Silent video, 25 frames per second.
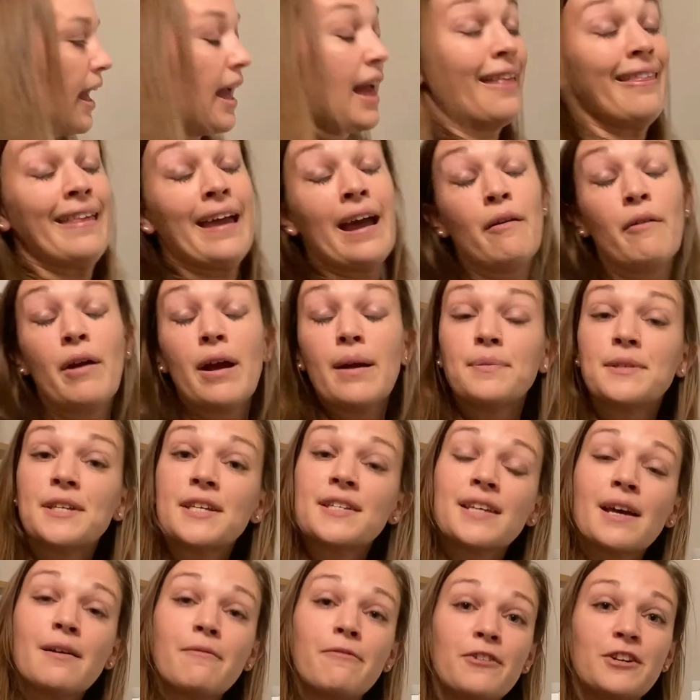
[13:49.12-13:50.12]
And that wraps
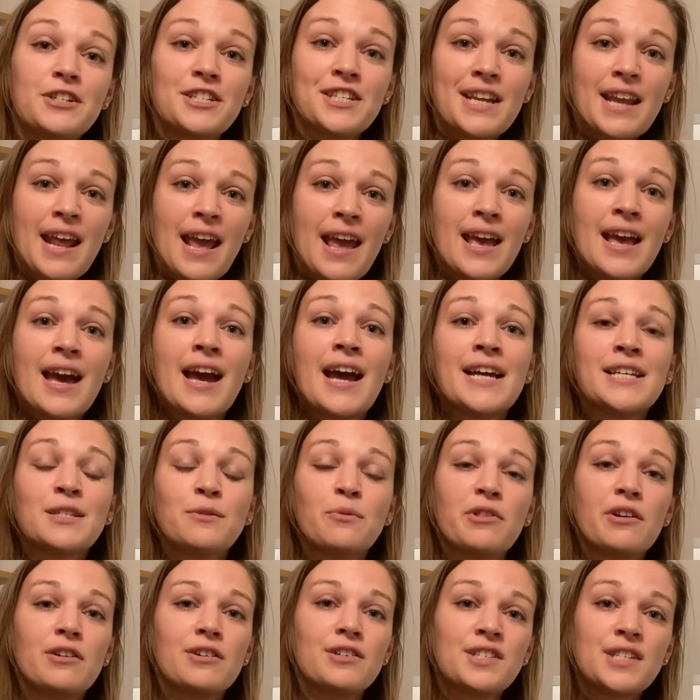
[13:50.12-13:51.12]
us up for today, guys,
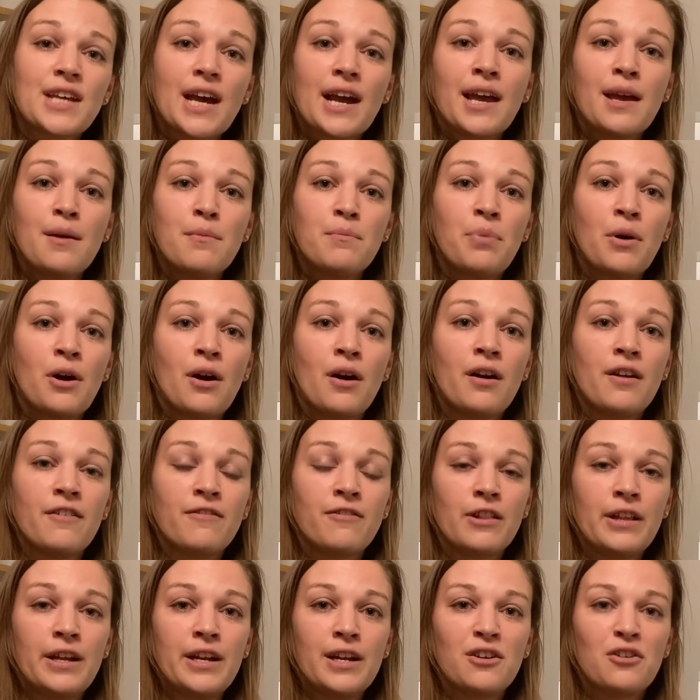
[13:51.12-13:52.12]
with our second part
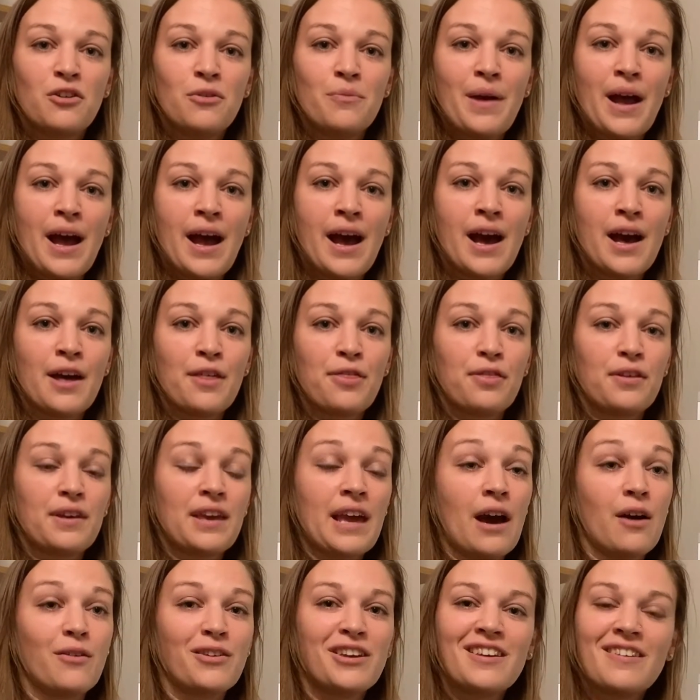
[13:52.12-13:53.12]
of clinical math,
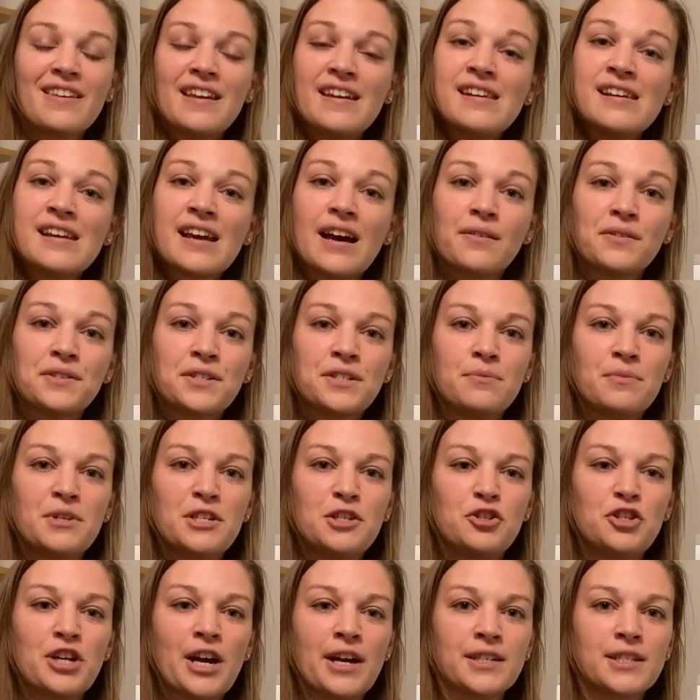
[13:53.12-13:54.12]
calculating out some
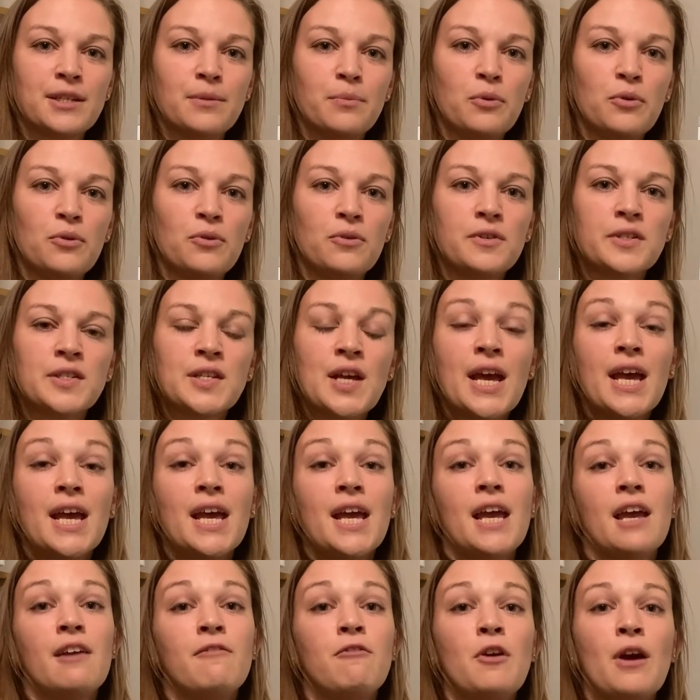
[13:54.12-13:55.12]
injectables.
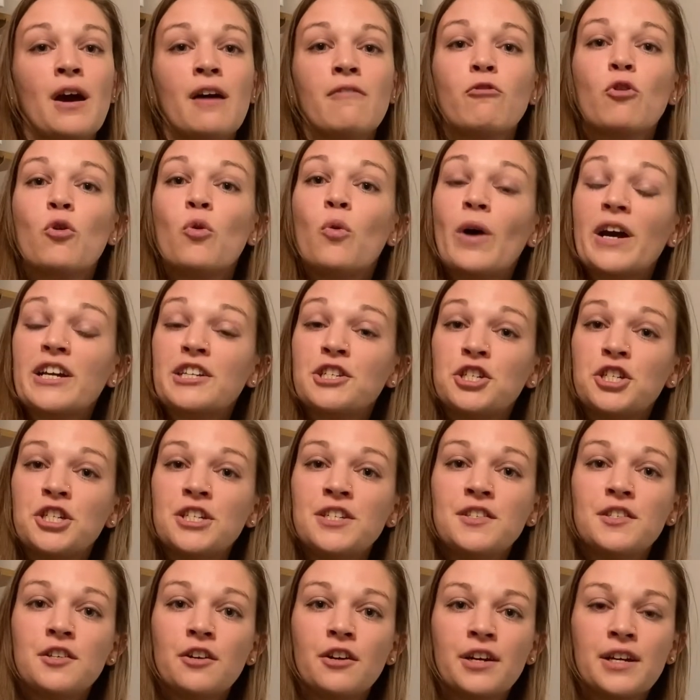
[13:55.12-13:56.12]
If you have
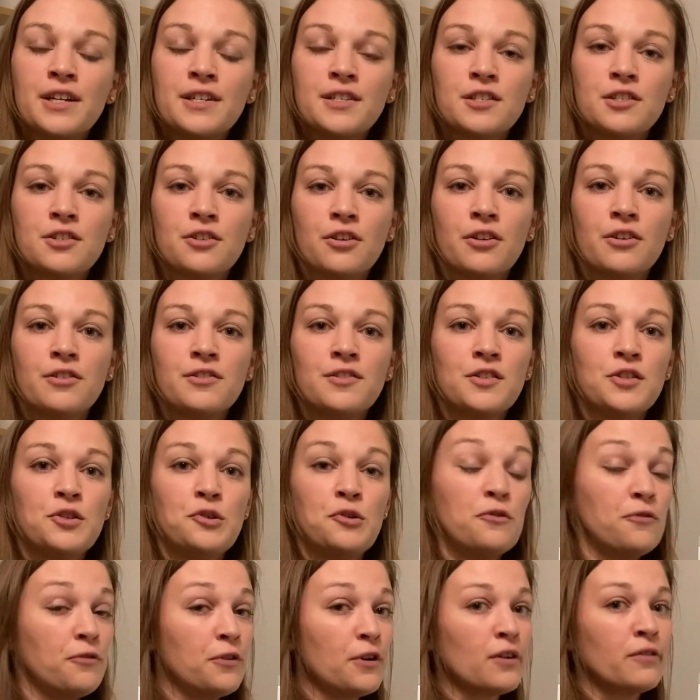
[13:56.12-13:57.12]
questions or concerns,
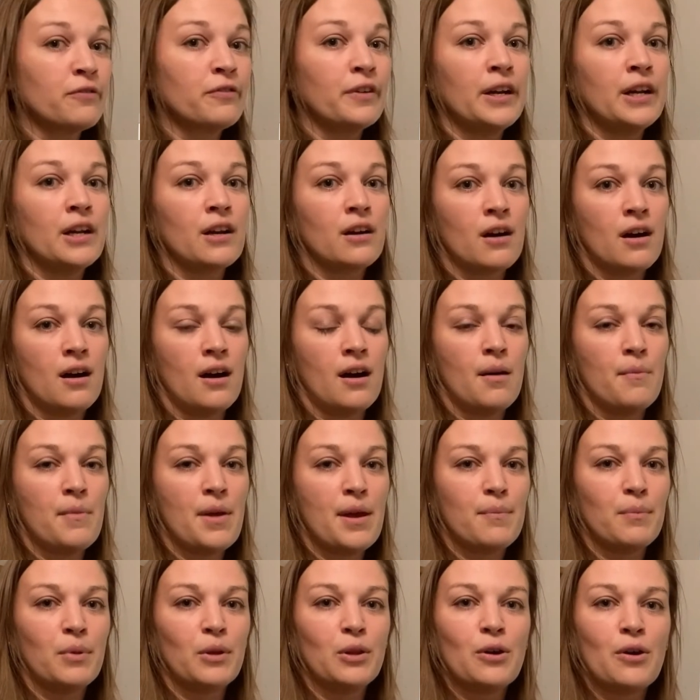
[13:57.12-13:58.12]
do feel free to
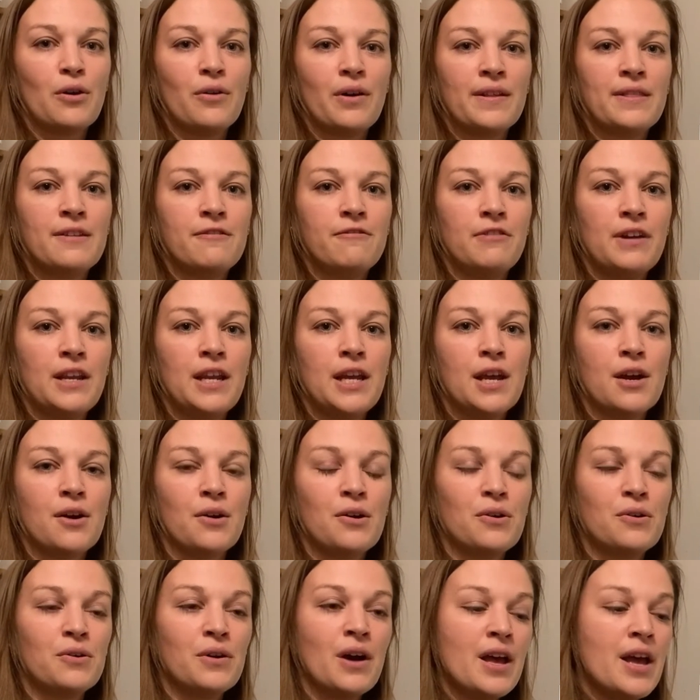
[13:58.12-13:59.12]
comment below on the
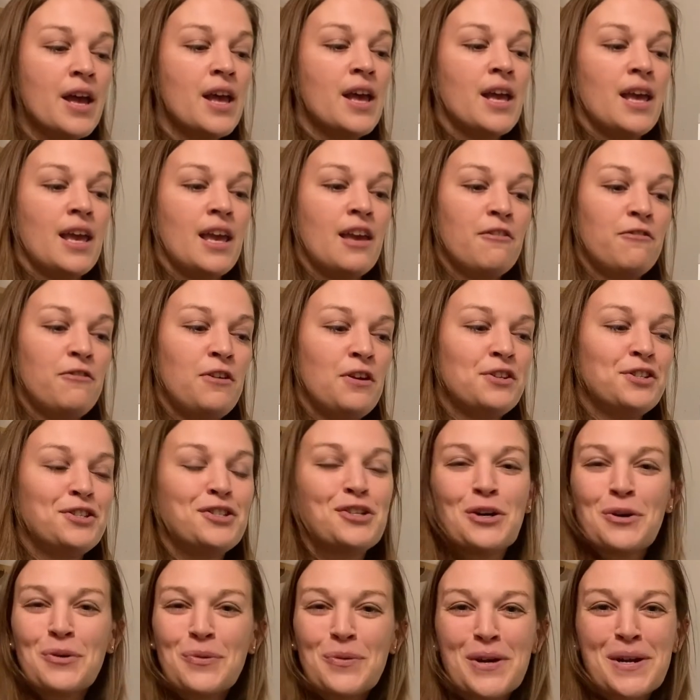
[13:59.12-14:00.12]
video. If you
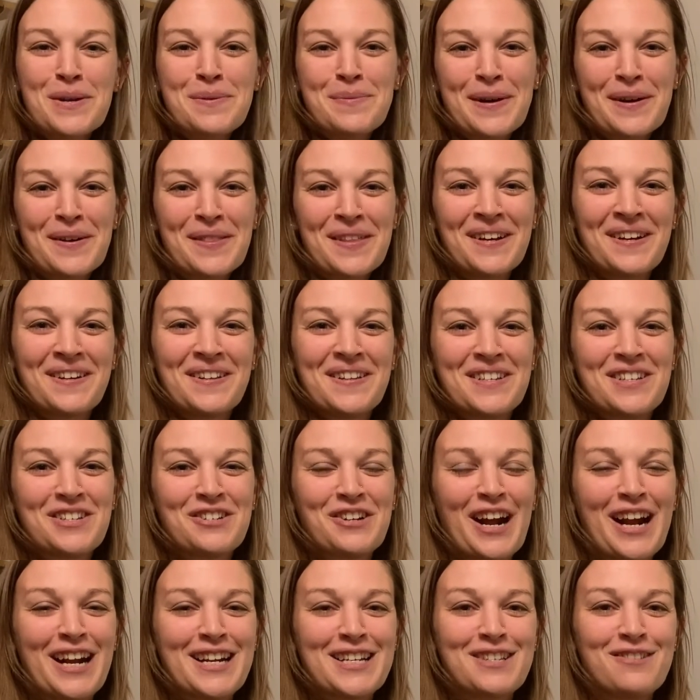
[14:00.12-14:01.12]
don't want them out there in the
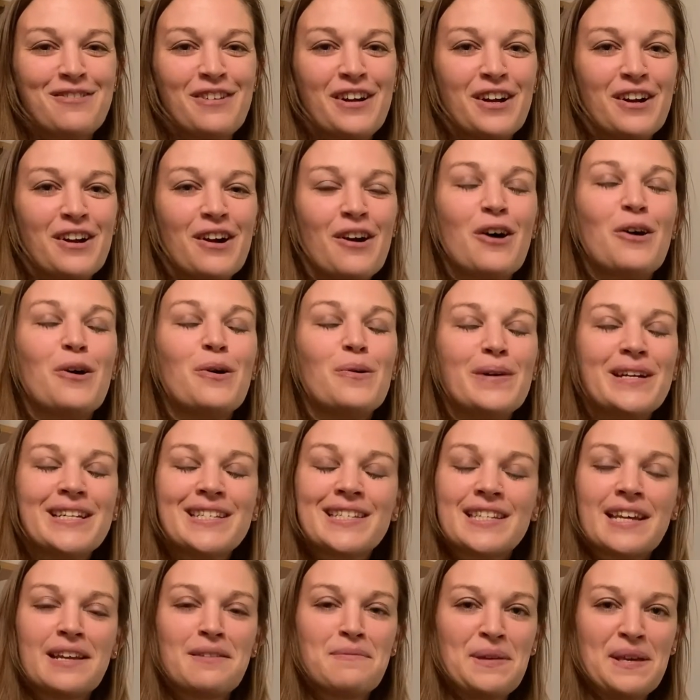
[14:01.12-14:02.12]
stratosphere,
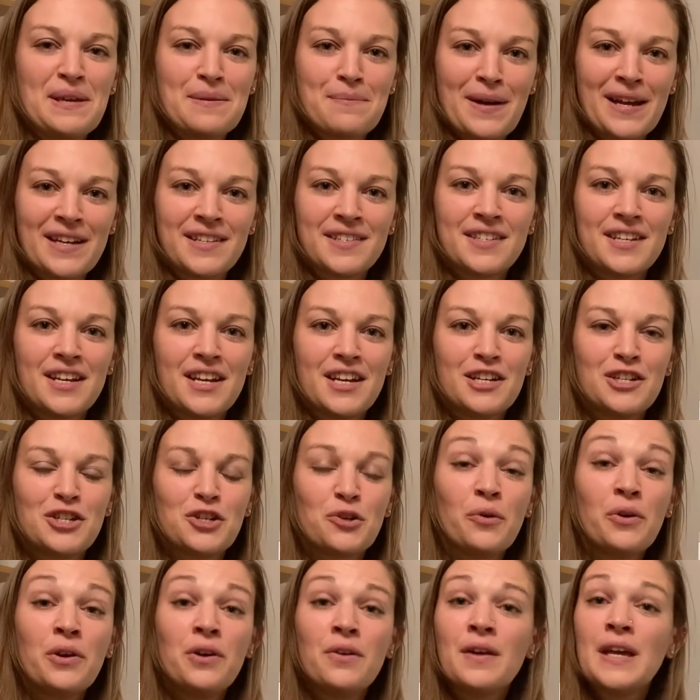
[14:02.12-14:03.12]
always send me a message,
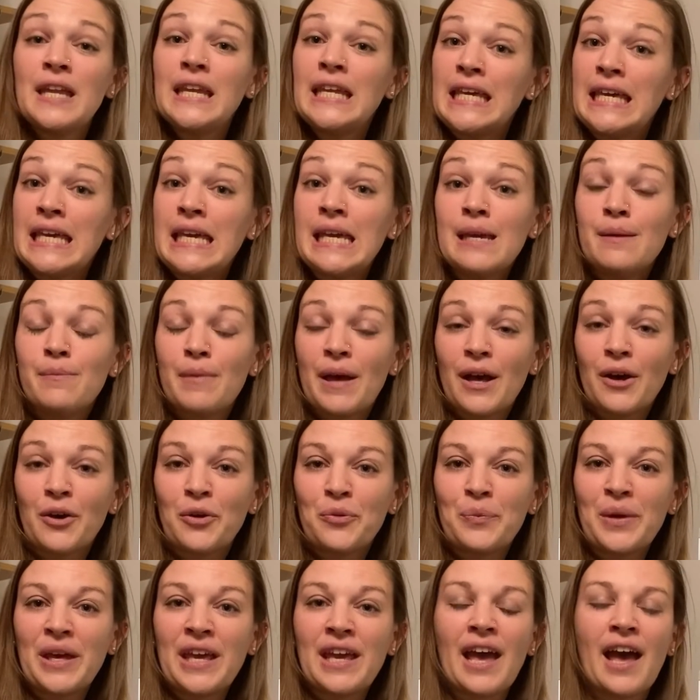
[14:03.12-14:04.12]
or you can
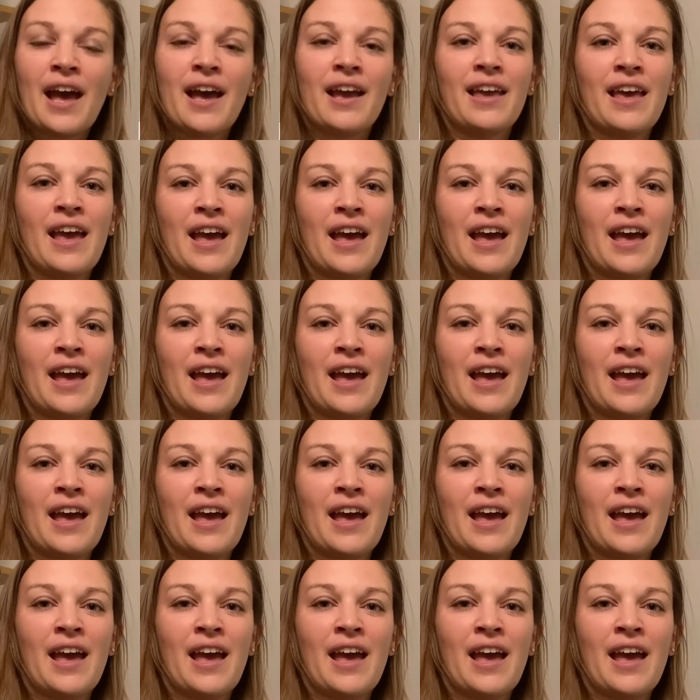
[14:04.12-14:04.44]
email me at